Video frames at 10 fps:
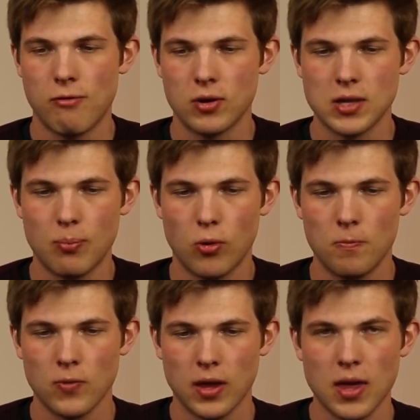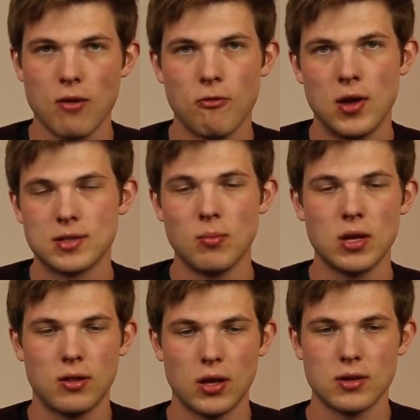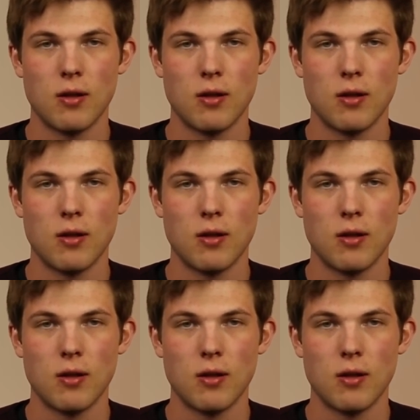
For example, if somebody clicks